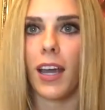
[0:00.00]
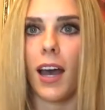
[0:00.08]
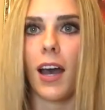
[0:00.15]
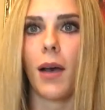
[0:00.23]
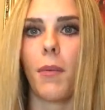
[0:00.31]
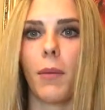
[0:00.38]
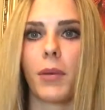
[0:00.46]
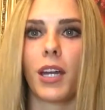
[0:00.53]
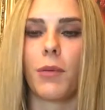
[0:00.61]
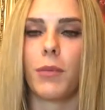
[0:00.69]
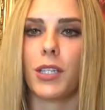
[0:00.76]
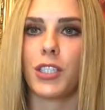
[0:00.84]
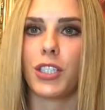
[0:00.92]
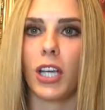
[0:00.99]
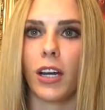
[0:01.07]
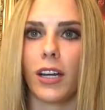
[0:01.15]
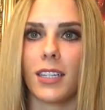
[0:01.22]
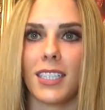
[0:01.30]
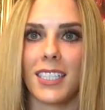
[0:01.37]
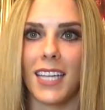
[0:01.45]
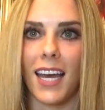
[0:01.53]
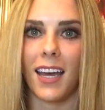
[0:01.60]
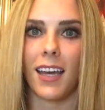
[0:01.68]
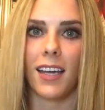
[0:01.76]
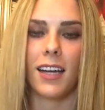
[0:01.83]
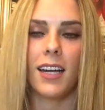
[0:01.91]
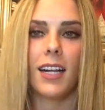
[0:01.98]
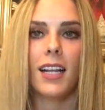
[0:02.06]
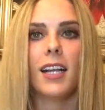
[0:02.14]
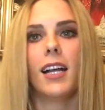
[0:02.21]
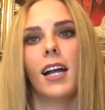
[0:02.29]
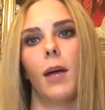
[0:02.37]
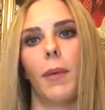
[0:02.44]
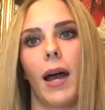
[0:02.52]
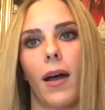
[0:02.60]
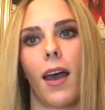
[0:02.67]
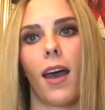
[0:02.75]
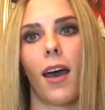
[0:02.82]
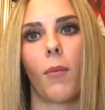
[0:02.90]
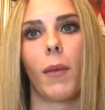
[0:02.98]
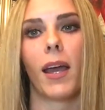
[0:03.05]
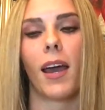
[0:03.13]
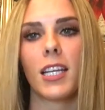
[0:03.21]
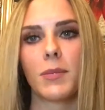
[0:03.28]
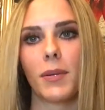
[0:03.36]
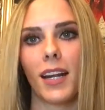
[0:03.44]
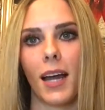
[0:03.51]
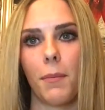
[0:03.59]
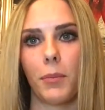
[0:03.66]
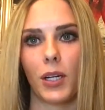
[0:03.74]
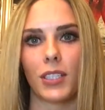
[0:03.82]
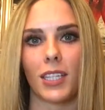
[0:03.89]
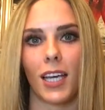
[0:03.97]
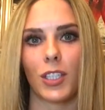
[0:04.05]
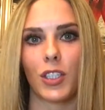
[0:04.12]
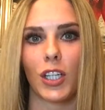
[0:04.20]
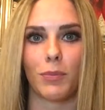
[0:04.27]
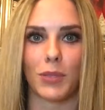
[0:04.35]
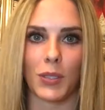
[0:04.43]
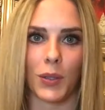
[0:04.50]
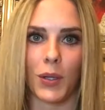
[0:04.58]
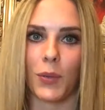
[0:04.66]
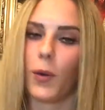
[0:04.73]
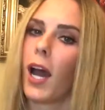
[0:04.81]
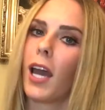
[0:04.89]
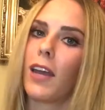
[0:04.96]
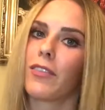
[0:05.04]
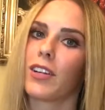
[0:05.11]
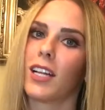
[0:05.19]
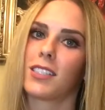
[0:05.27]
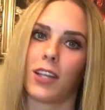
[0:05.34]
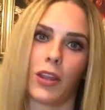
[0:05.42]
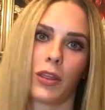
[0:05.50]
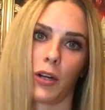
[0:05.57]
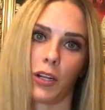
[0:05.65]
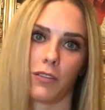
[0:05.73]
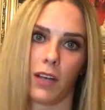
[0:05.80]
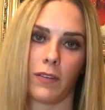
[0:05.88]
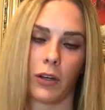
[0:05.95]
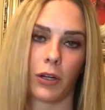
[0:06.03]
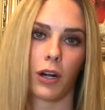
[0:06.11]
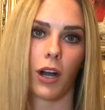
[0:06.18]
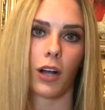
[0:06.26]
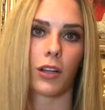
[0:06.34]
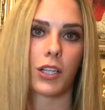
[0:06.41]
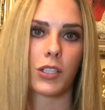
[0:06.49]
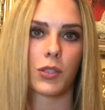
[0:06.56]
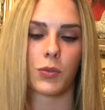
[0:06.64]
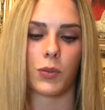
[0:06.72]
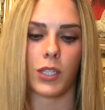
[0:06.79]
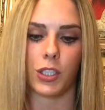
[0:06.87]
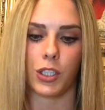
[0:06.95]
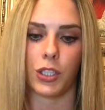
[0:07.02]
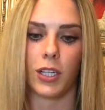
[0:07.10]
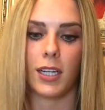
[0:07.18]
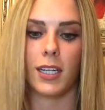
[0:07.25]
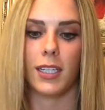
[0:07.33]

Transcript: I'm going to be sharing today about how my husband and I booked a trip to Hawaii for less than $3,500, which